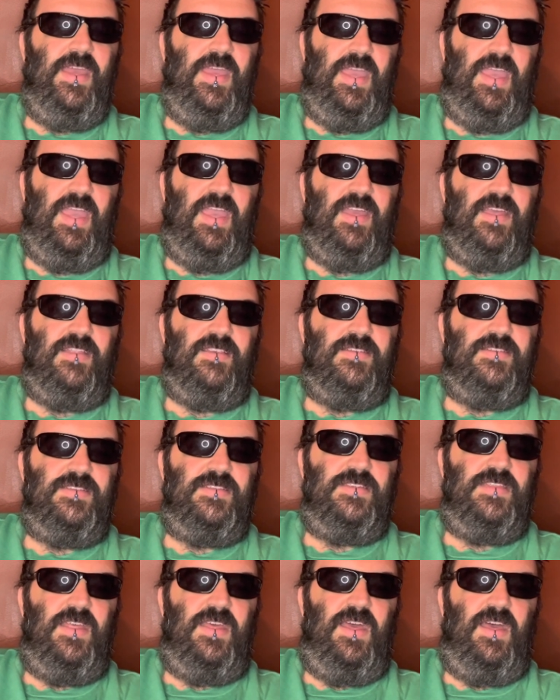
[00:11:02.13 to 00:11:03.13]

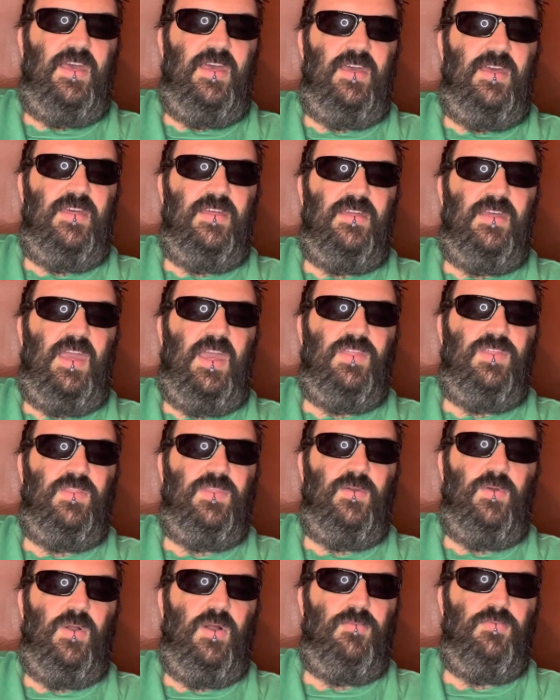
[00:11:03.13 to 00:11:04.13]
And I thought they
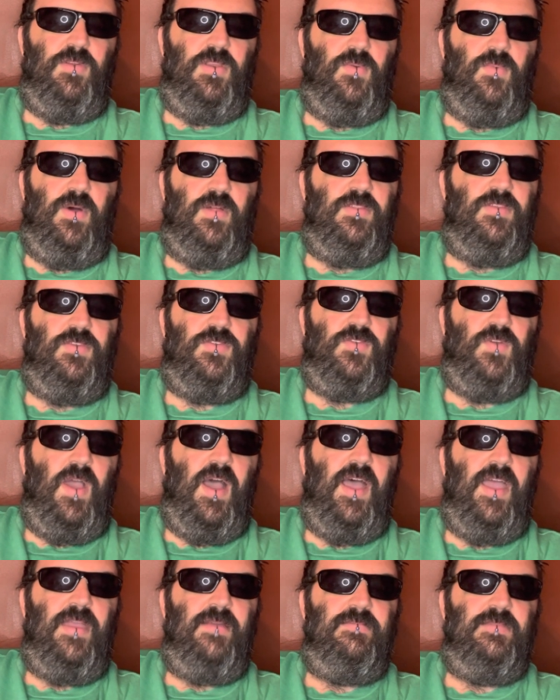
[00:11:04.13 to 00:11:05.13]
were all pretty well
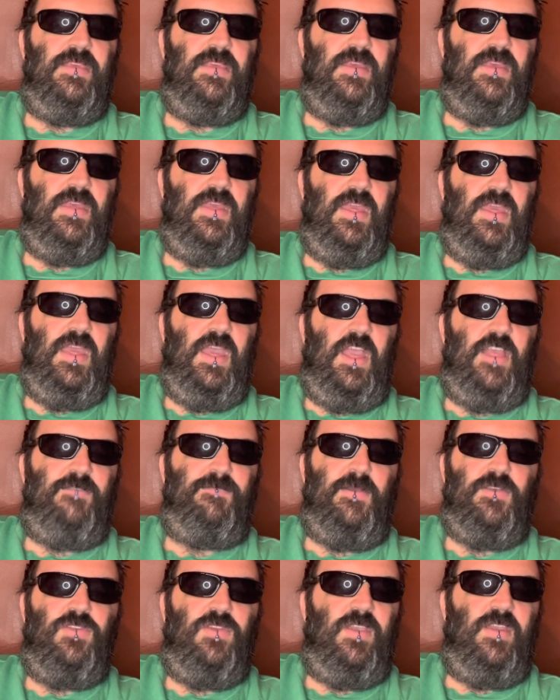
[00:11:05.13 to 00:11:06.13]
described,
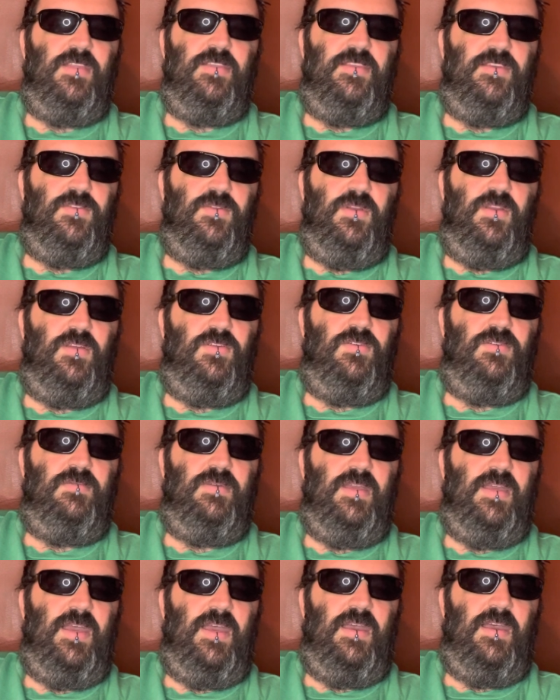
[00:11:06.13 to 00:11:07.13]
especially considering
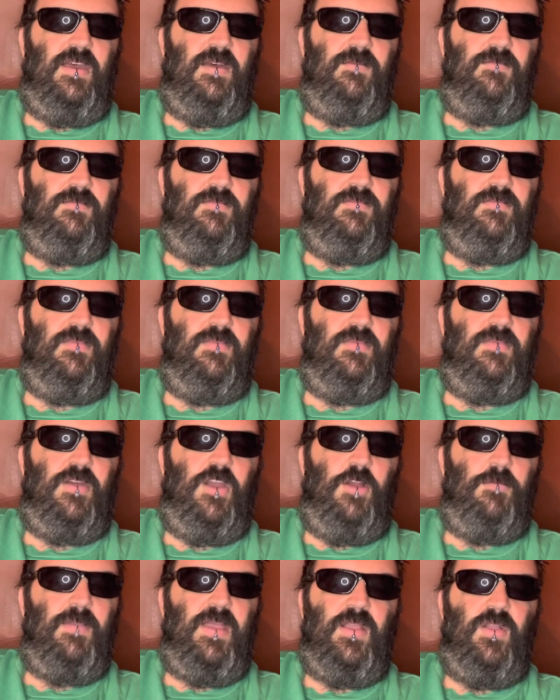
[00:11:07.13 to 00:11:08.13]

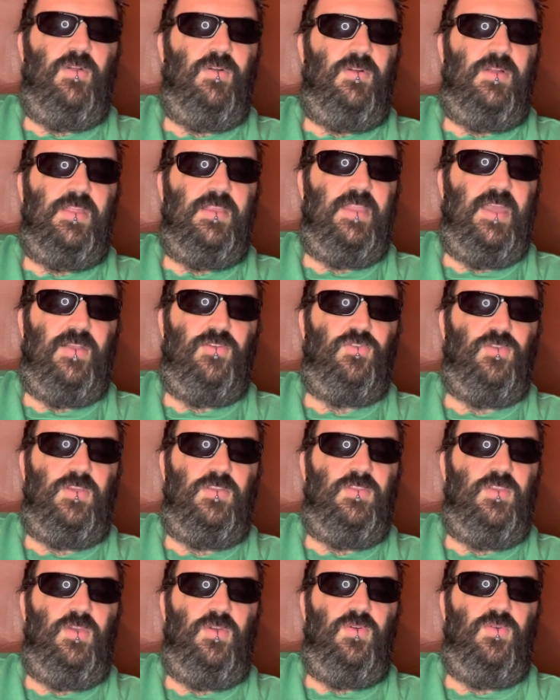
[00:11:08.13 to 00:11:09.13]
our main girl can actually
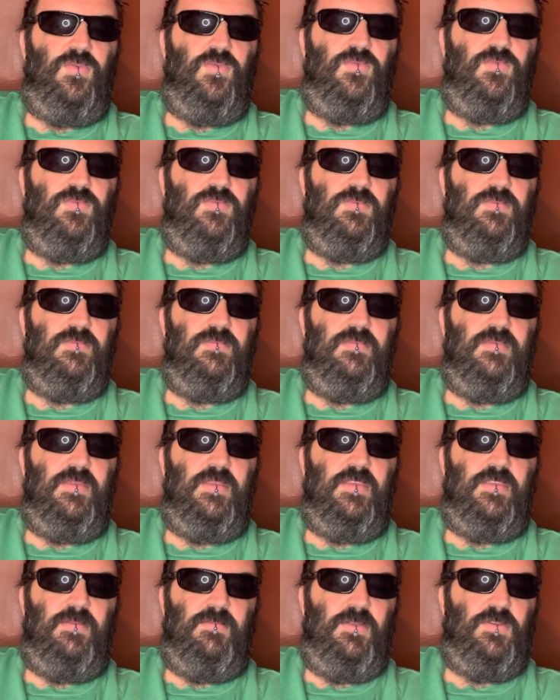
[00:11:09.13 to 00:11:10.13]
do
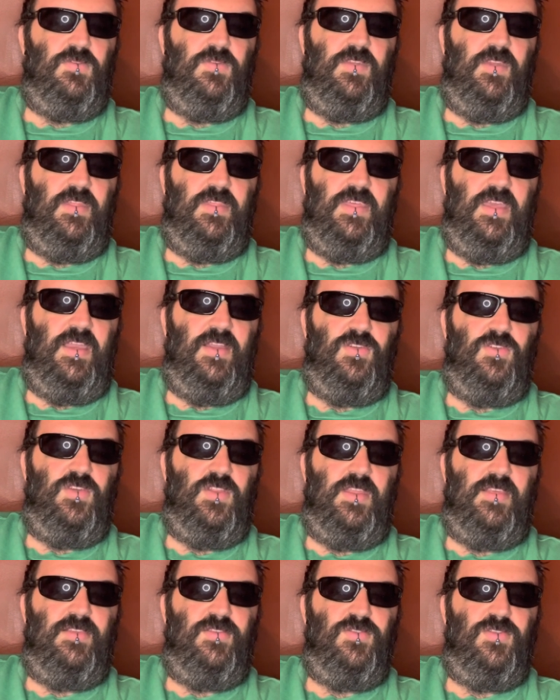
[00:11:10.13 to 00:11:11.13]
some interesting things. She
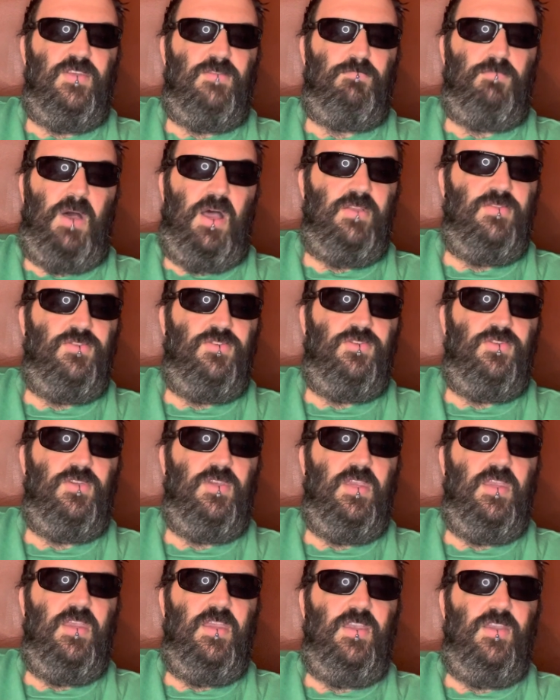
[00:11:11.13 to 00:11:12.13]
doesn't just punch.
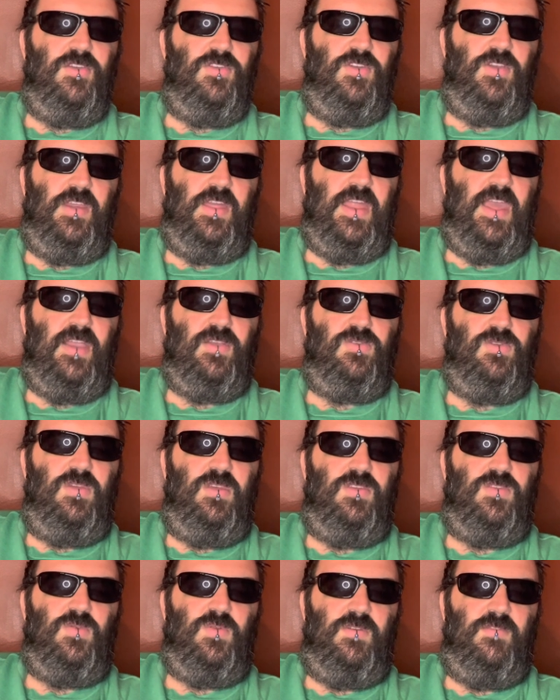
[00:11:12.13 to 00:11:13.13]
She can actually
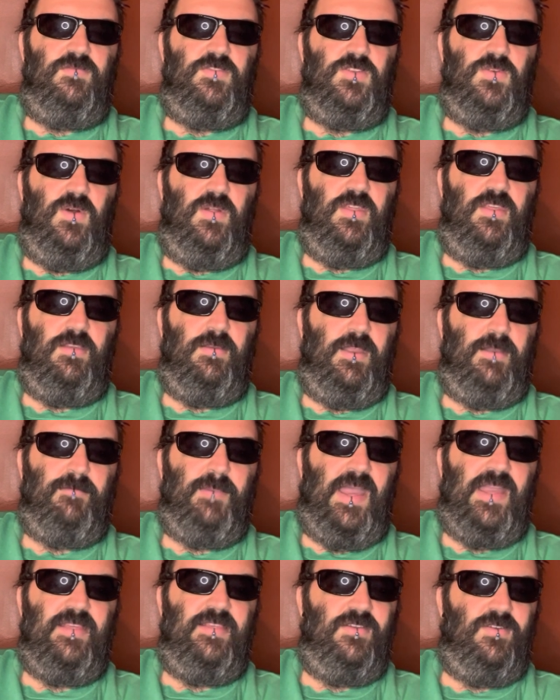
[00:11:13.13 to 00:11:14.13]
sort of do all these, like,
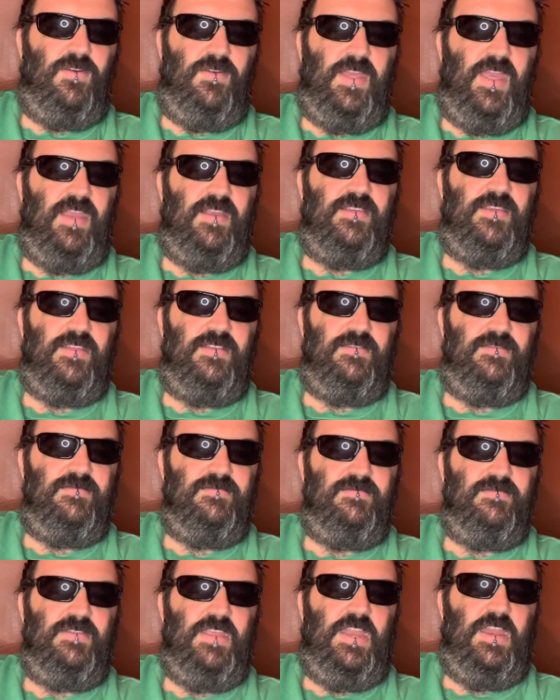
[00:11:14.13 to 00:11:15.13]
bicycle kicks and
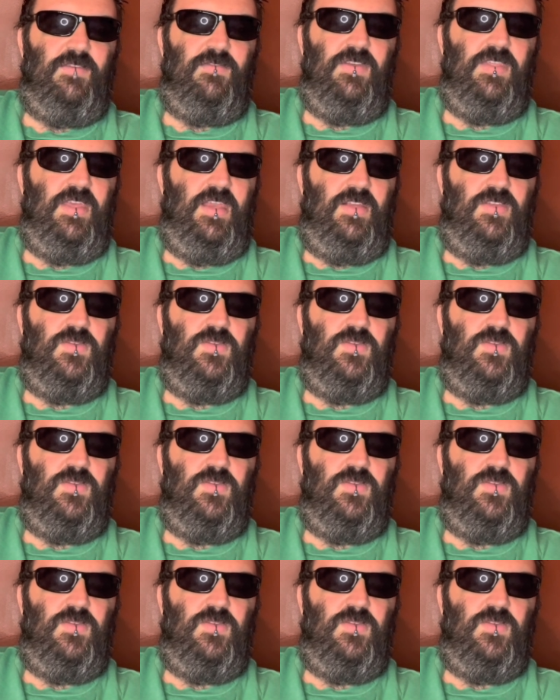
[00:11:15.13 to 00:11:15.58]
everything.